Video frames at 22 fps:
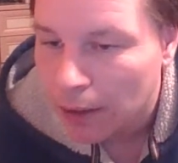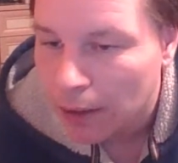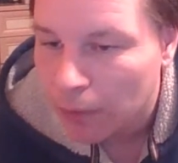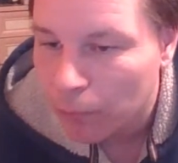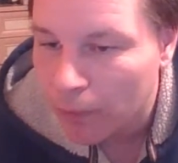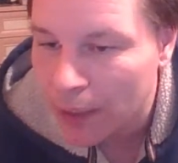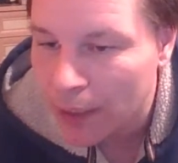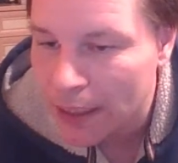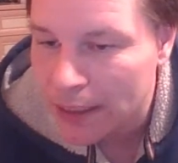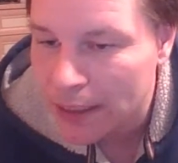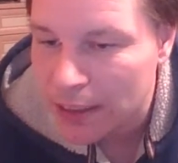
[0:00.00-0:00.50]

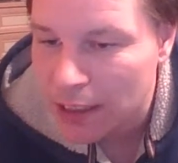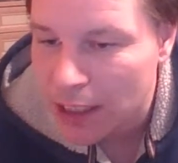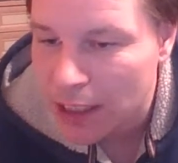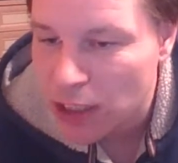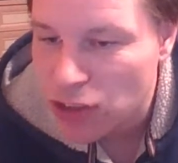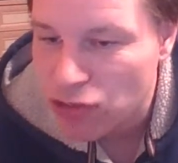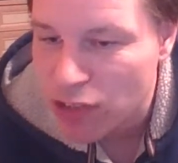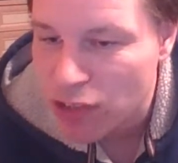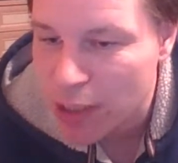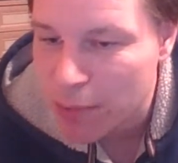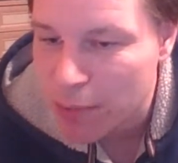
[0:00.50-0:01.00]
Where did I
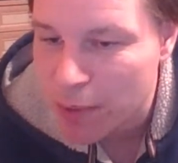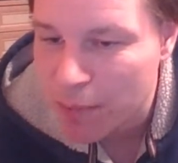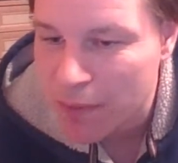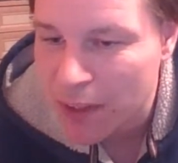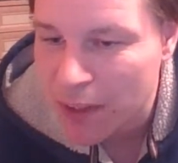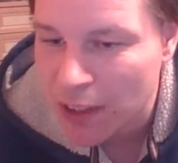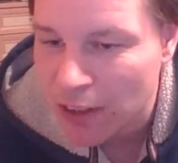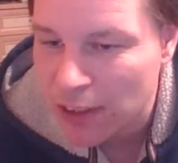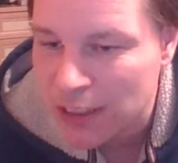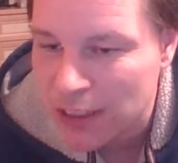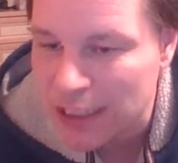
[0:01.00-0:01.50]
dream up the
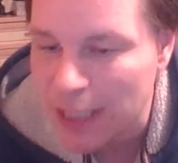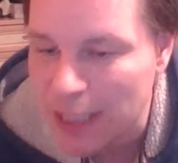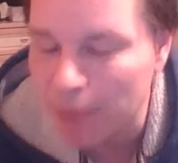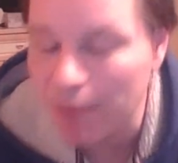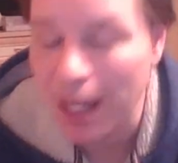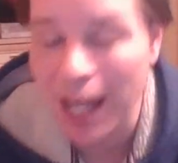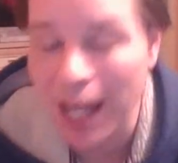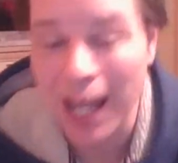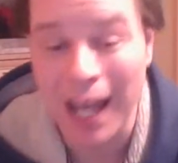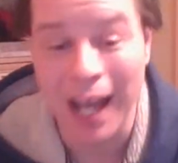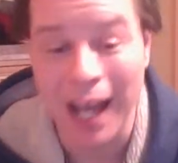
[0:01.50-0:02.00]
concept?
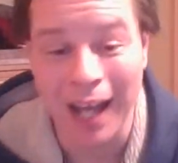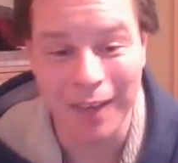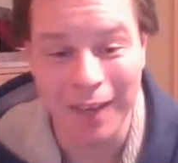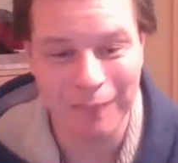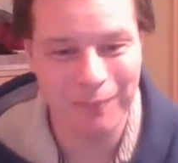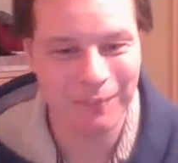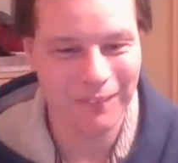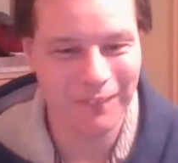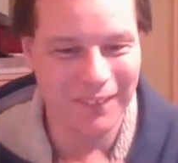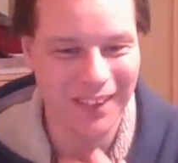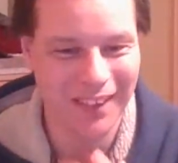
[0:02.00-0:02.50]
I
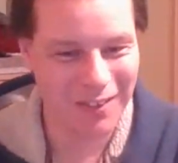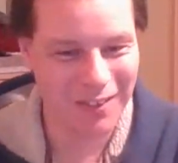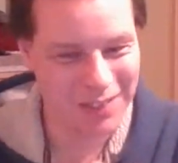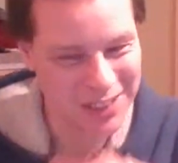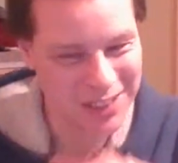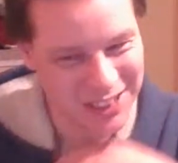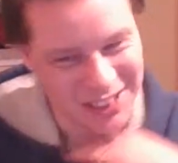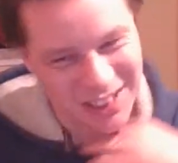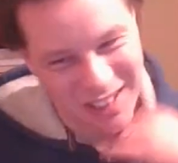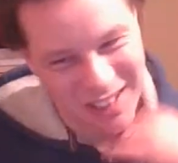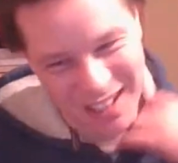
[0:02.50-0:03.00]

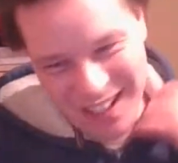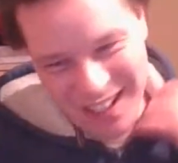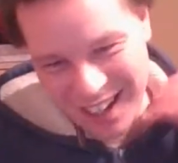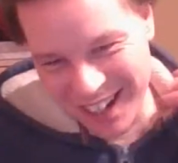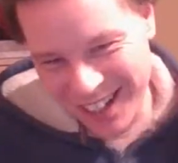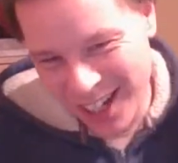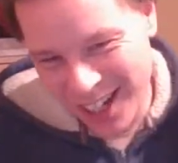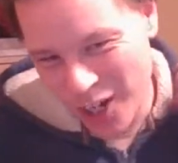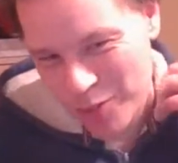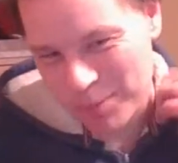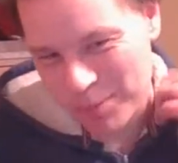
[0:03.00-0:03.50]
was
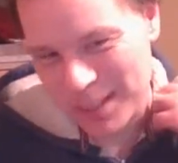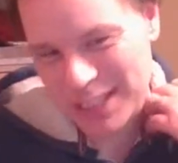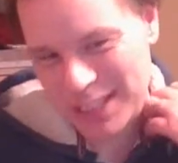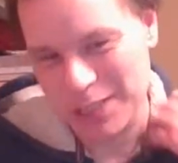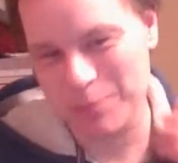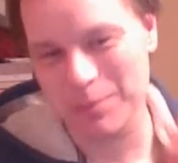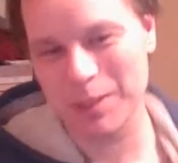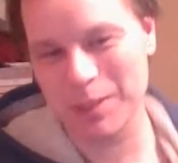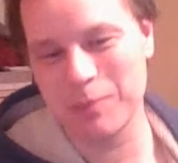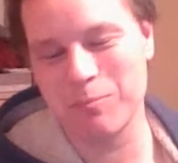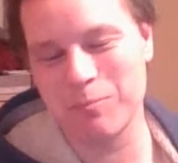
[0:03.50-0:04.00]
kind of hoping
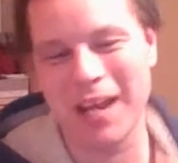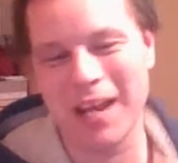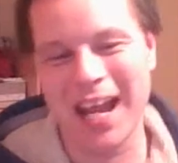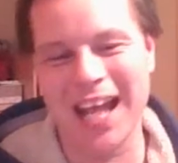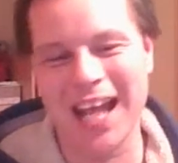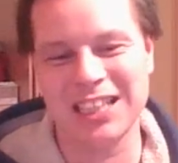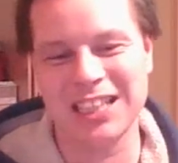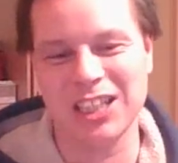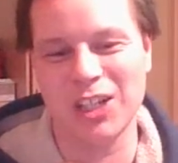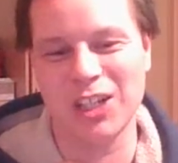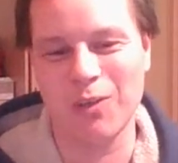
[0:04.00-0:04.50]
somebody might
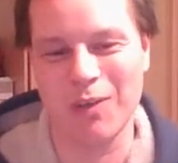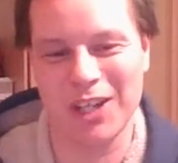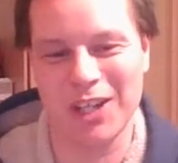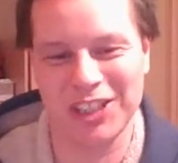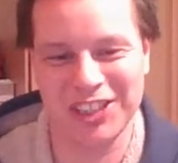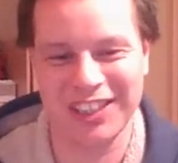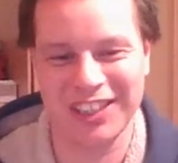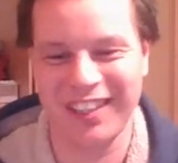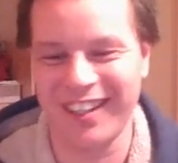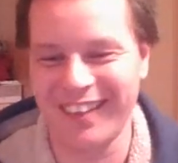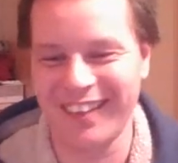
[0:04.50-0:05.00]
ask a
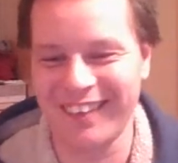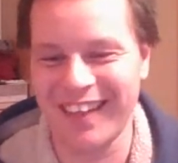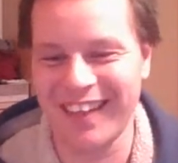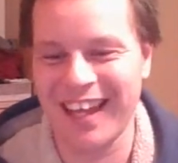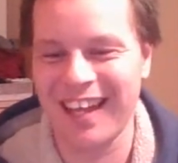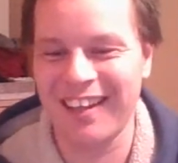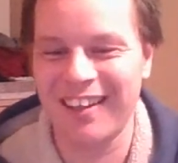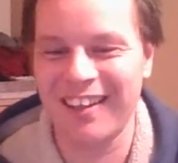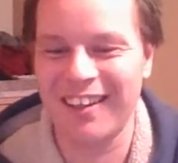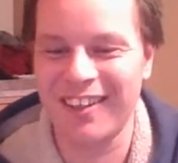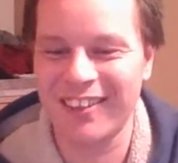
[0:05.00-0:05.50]
question like
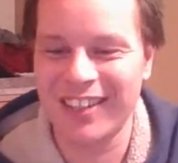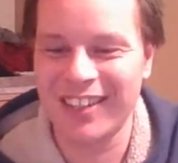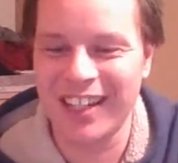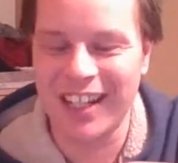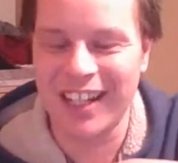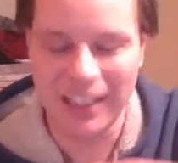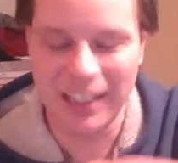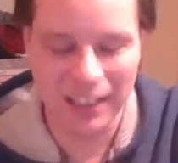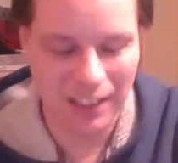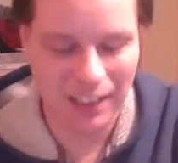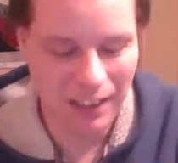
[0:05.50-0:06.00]
that.
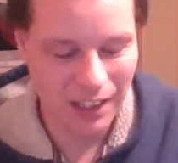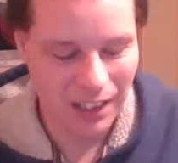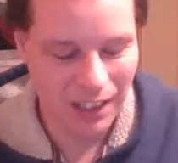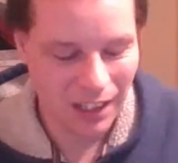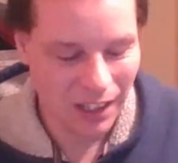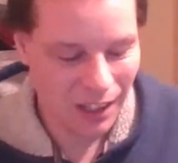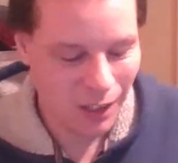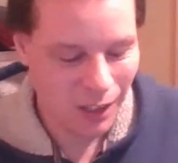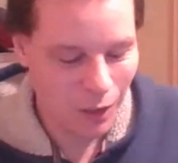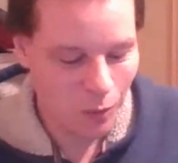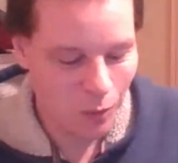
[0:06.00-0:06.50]
Okay,
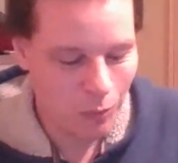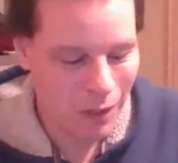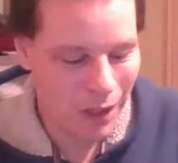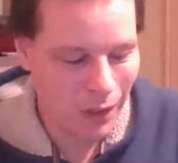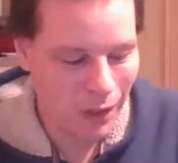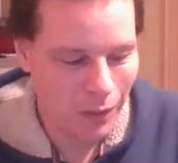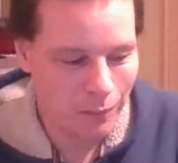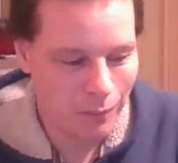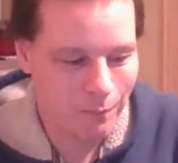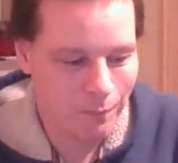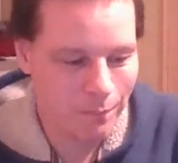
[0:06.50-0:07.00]

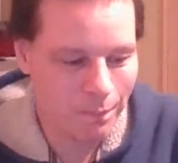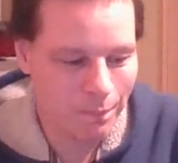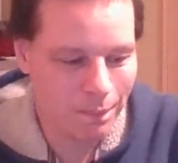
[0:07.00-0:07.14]
well,